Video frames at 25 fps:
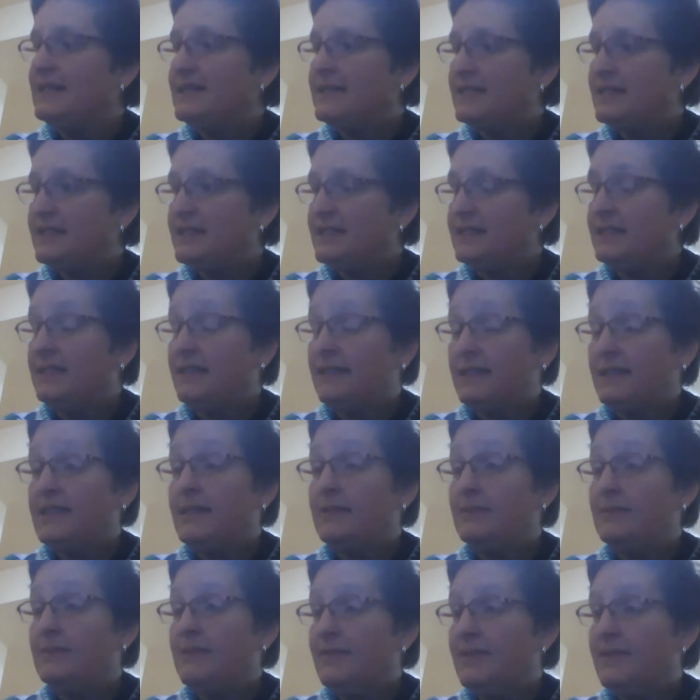
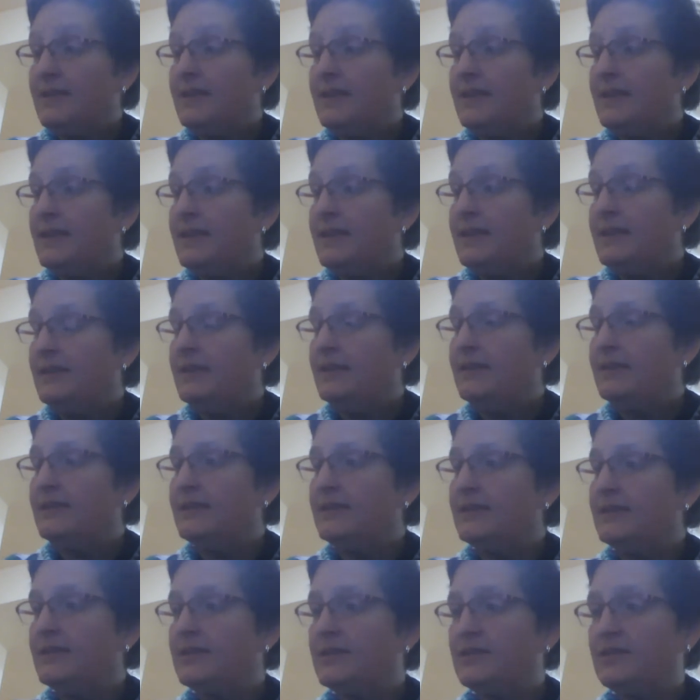some of the
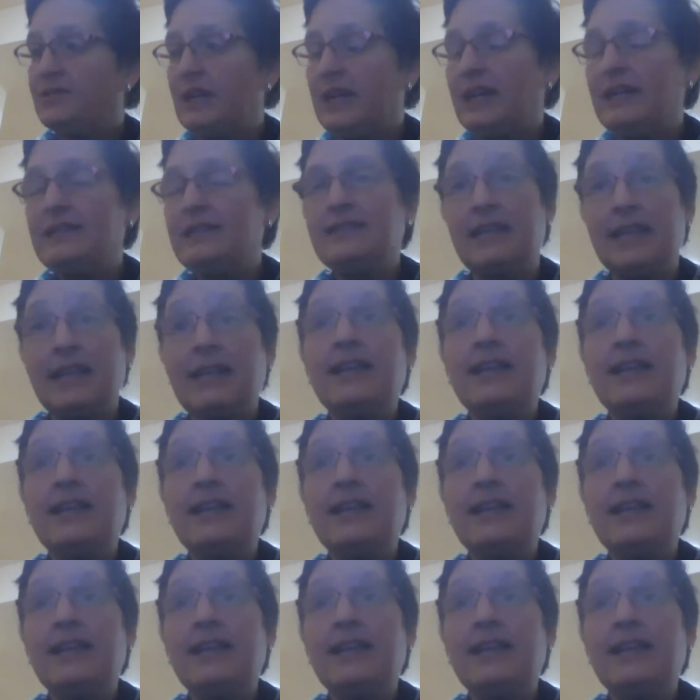distress,